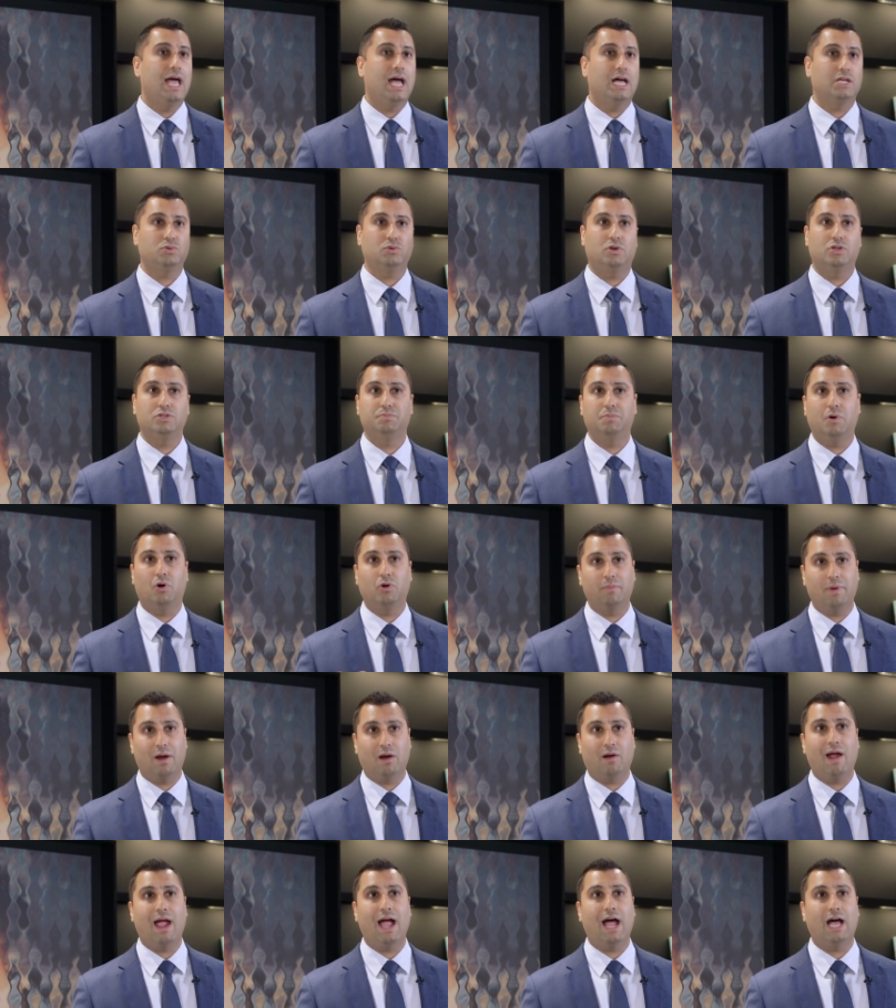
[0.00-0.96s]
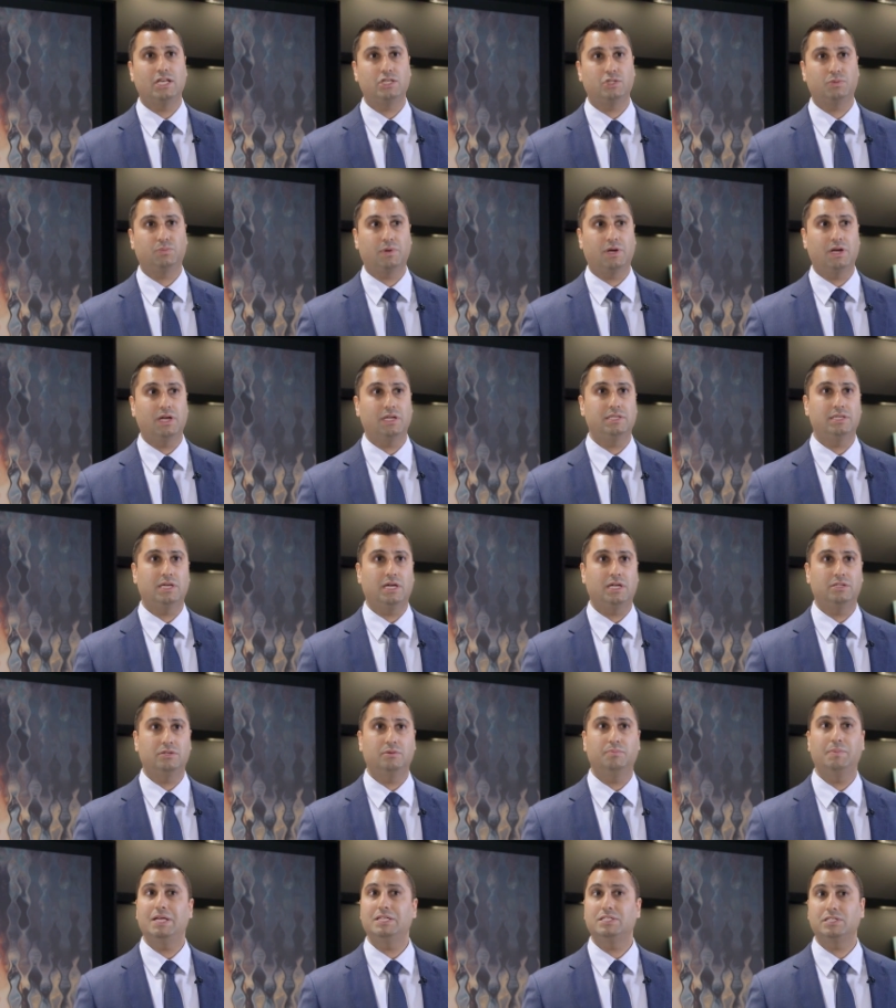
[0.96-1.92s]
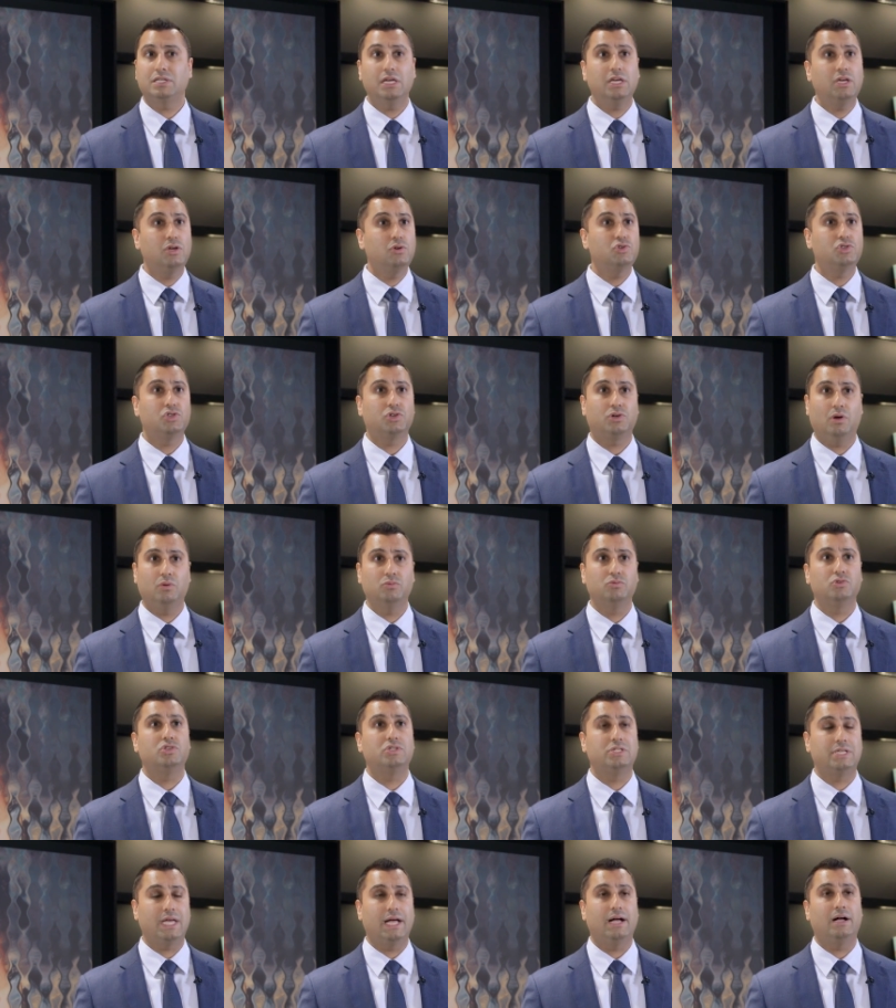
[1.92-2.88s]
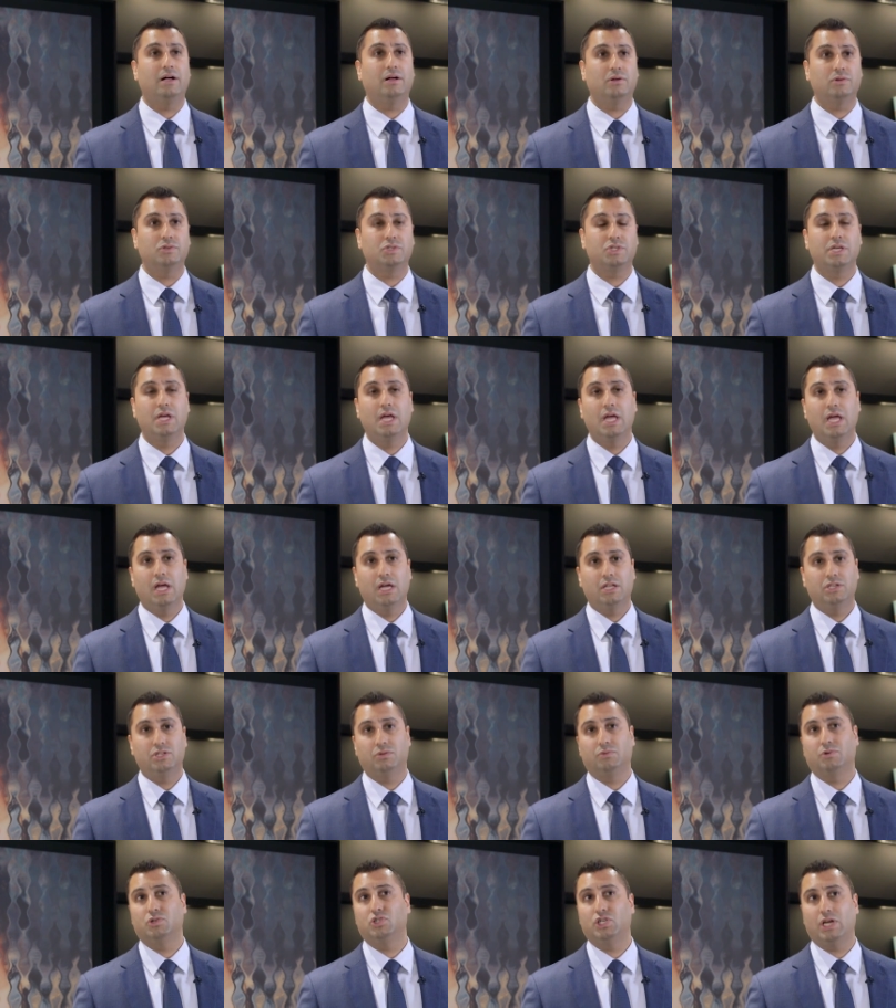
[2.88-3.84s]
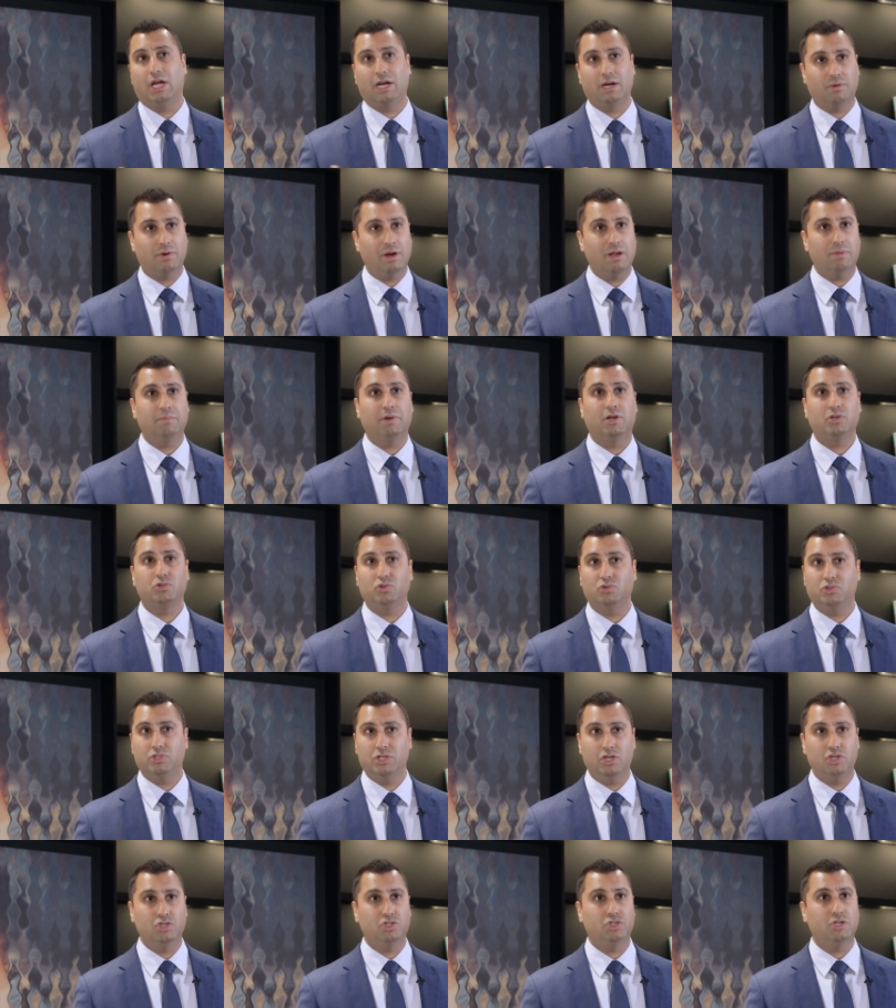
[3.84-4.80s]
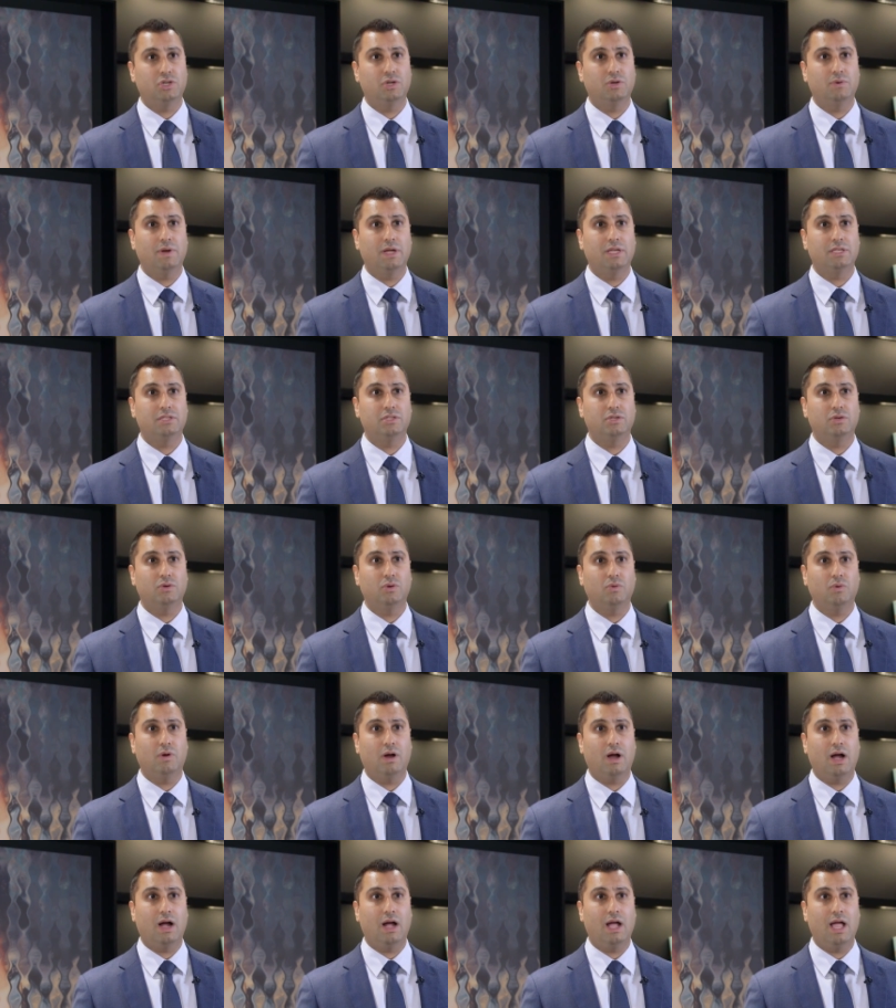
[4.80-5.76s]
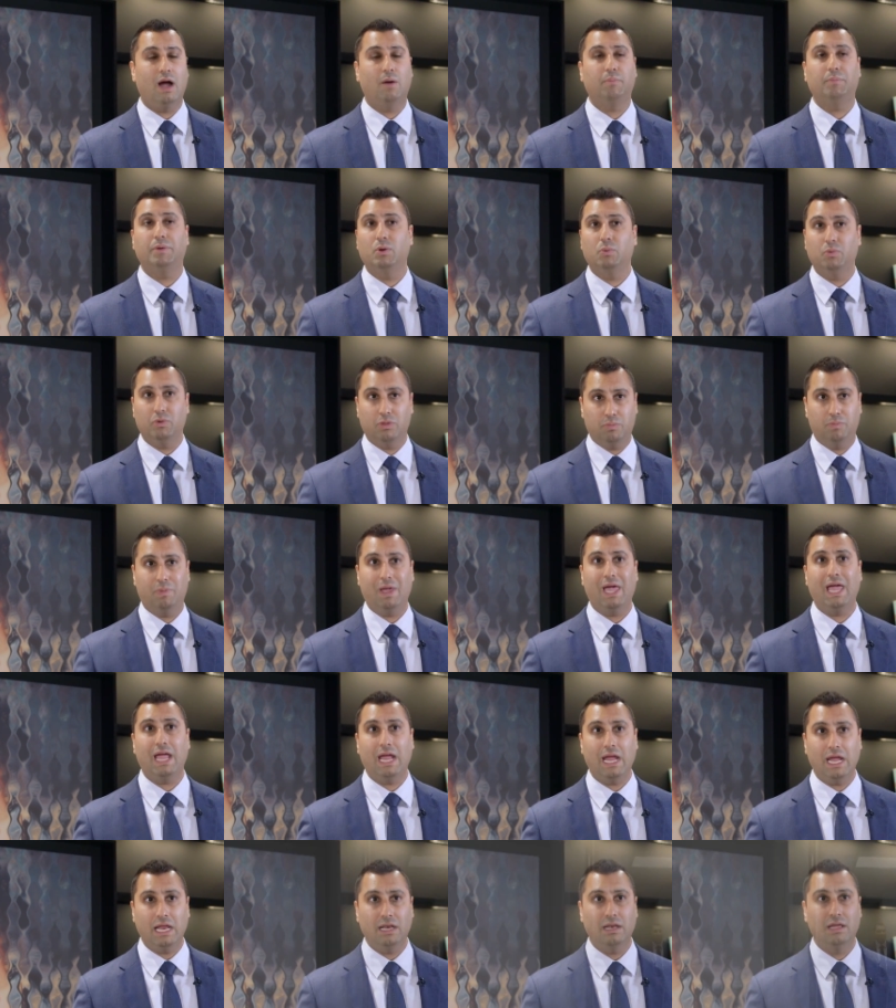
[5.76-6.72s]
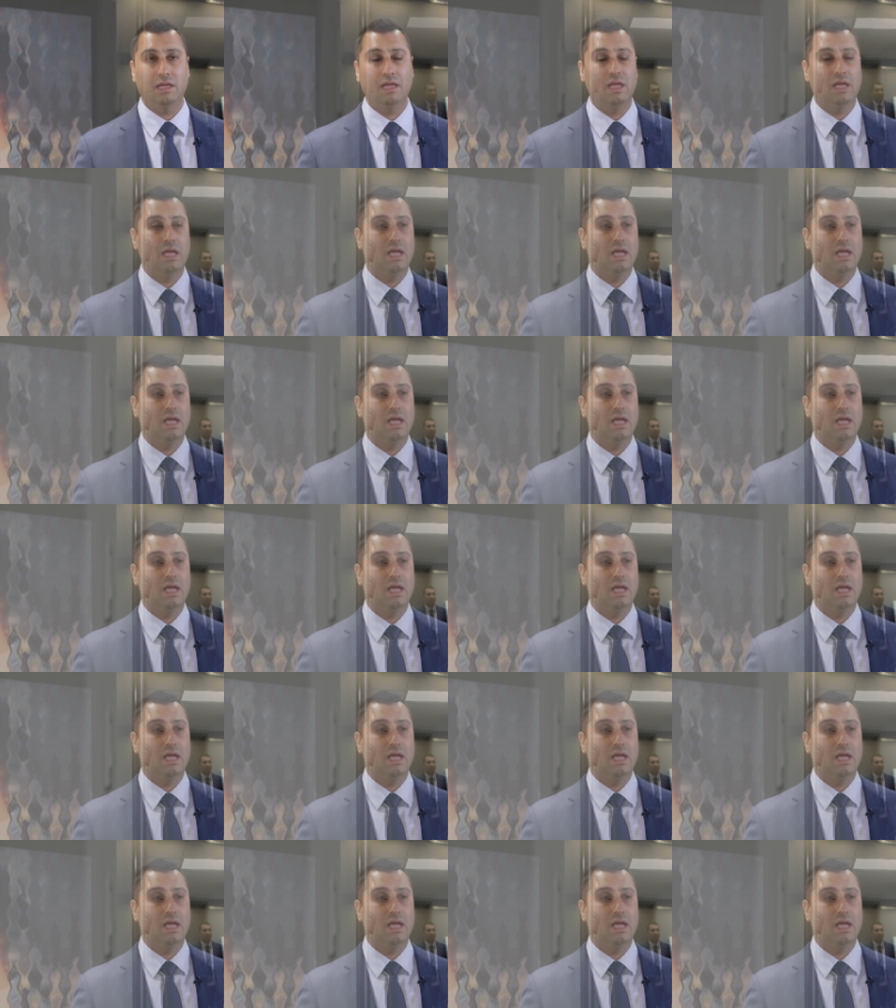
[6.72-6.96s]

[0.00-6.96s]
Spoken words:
as well as bone marrow aspirate, to basically use your own cells to regenerate muscle tissue and to help you with pain.